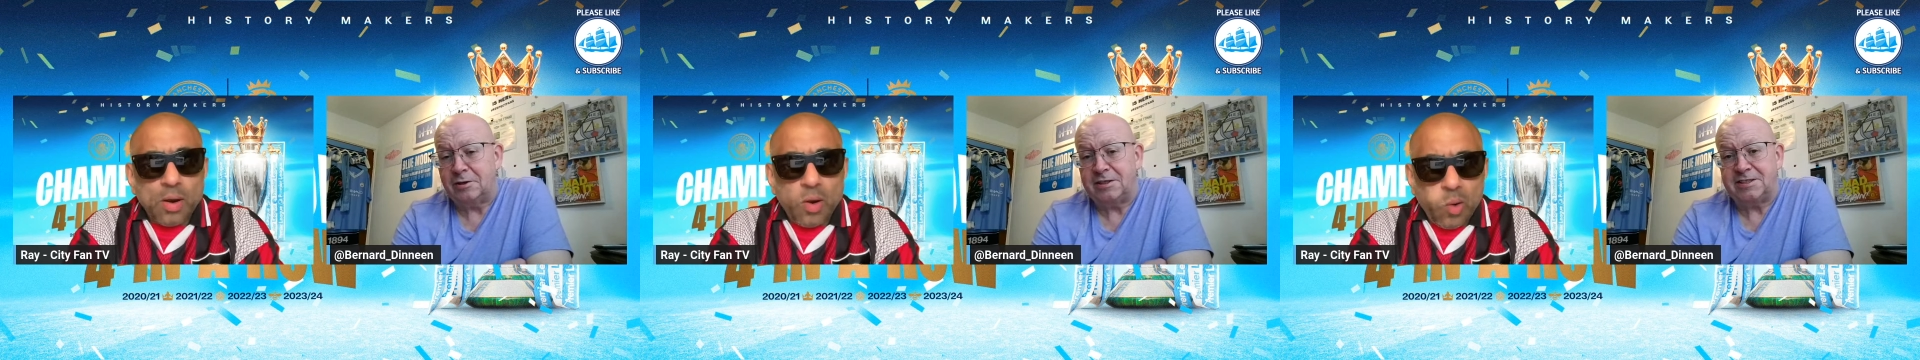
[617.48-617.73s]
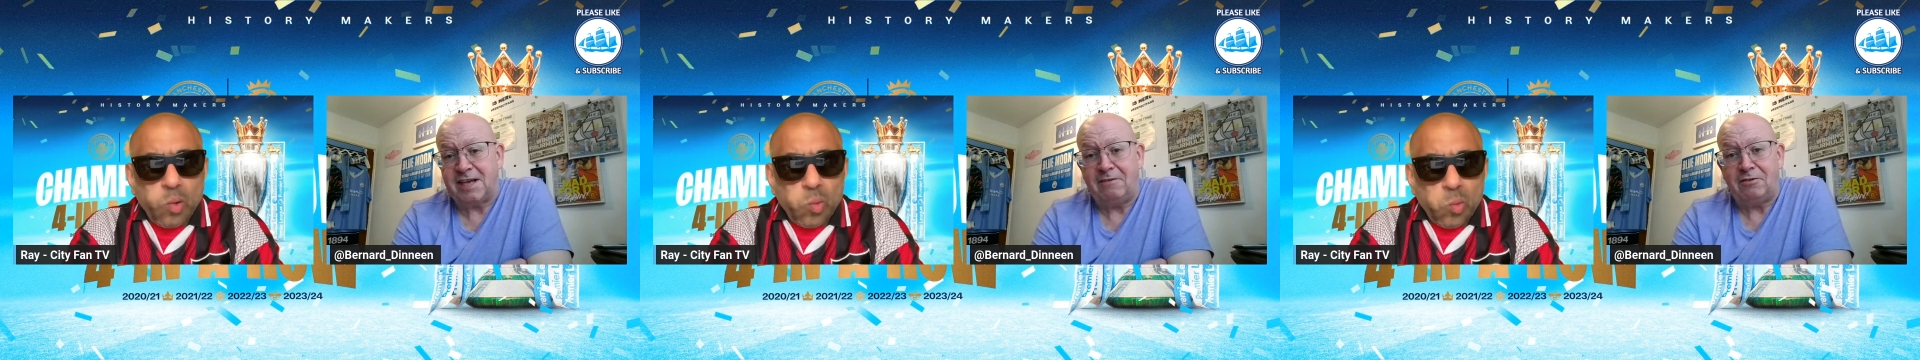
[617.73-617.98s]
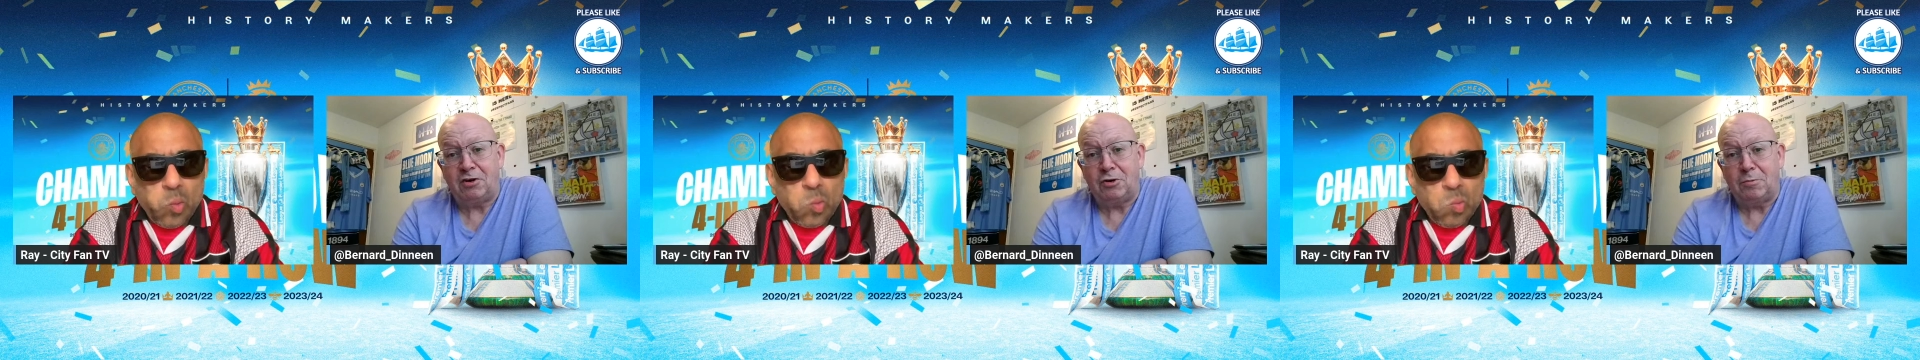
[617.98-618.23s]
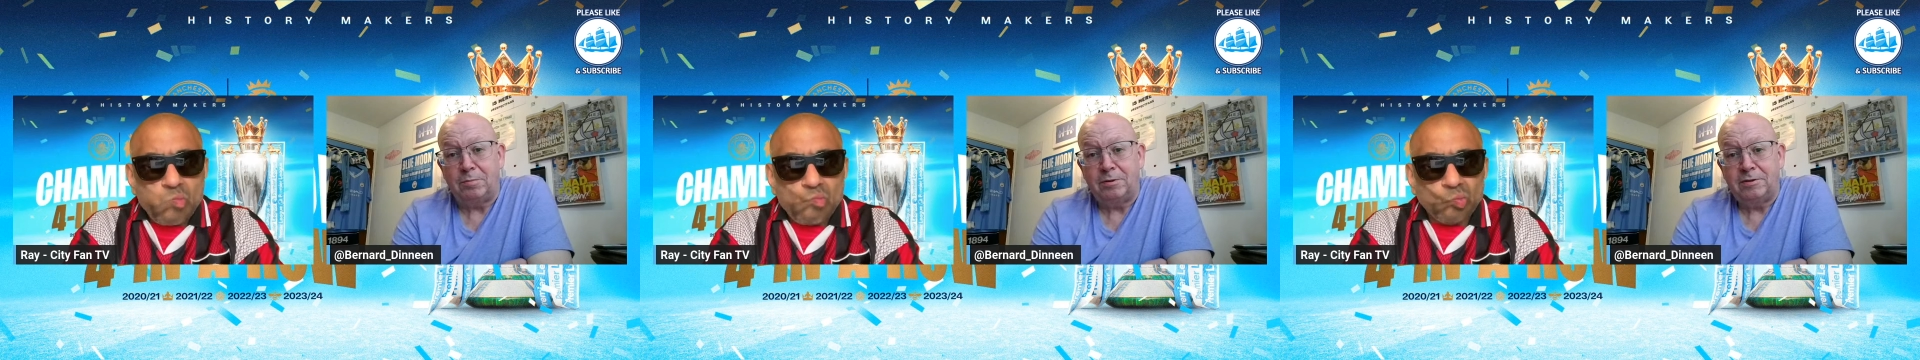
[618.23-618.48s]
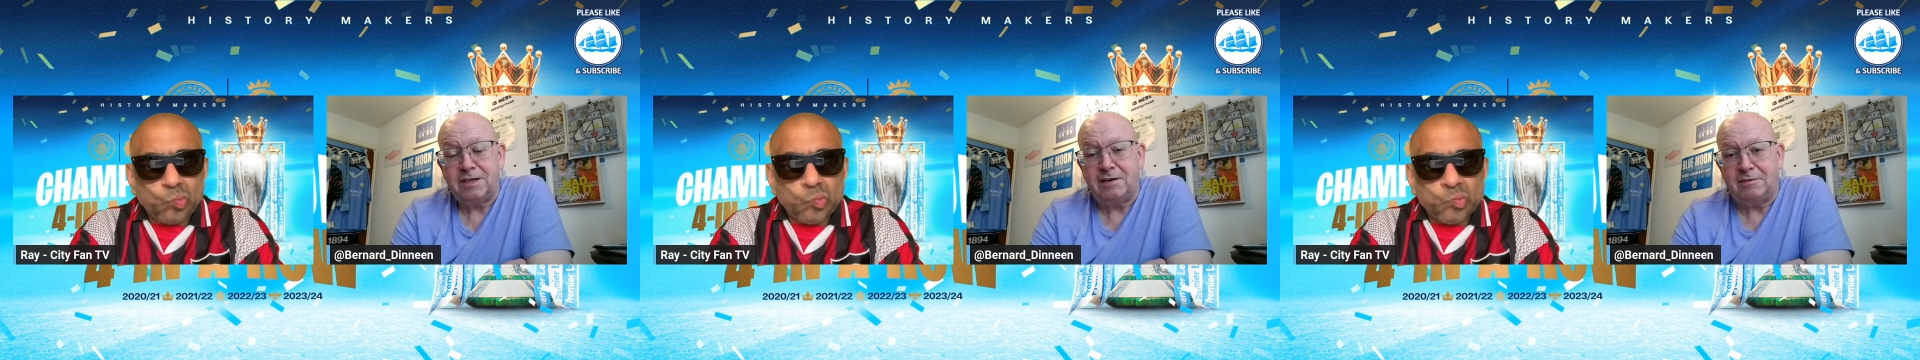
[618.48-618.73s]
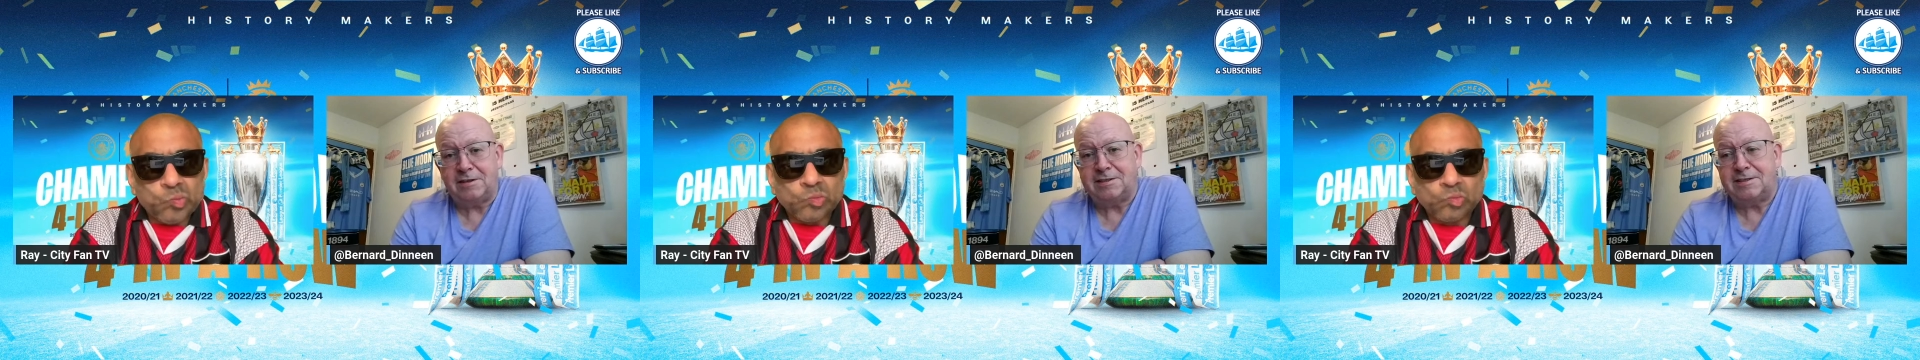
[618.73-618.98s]
Speaker 1: it. He saved it up.
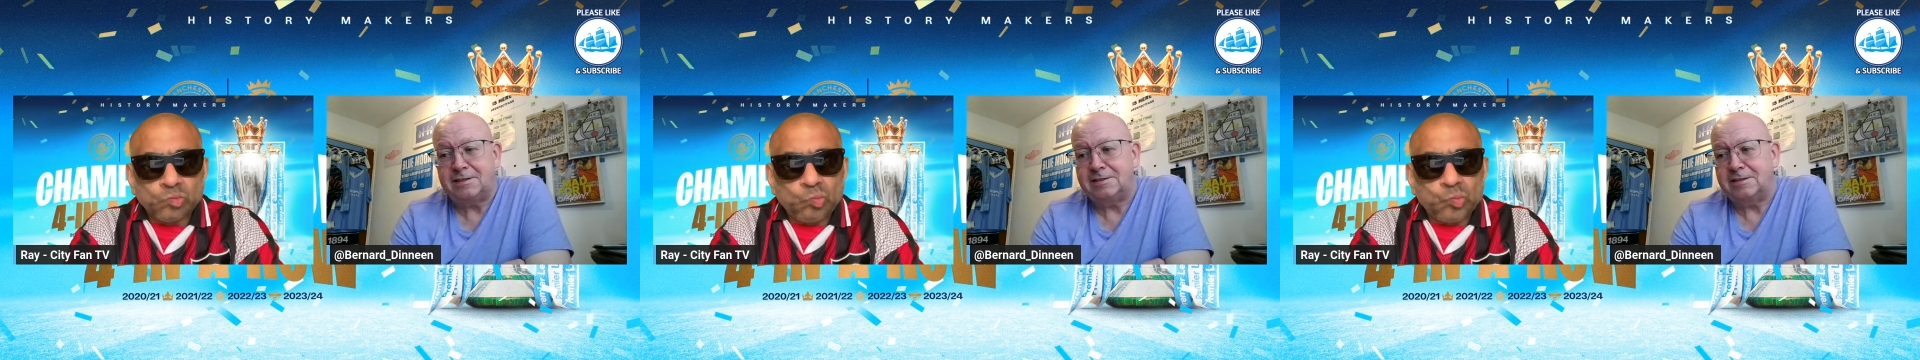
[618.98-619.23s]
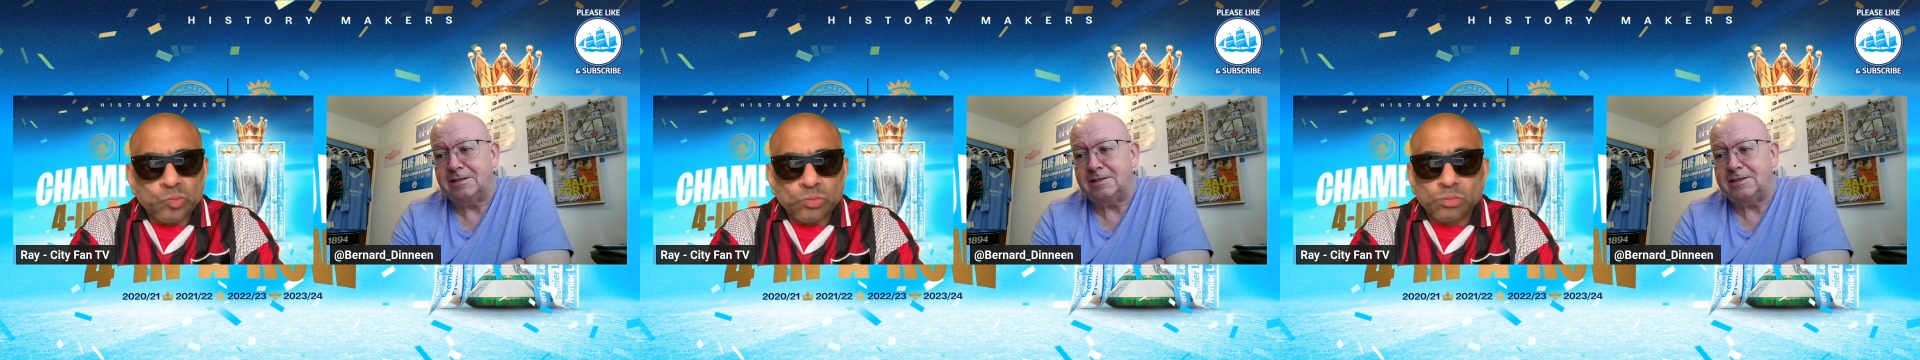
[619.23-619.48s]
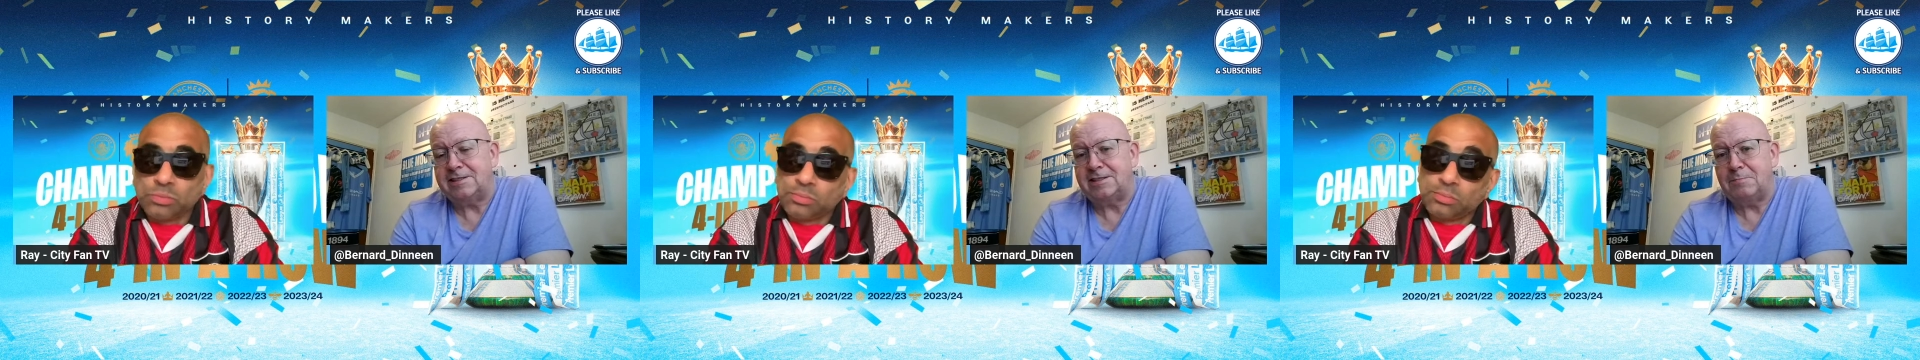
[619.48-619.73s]
This is a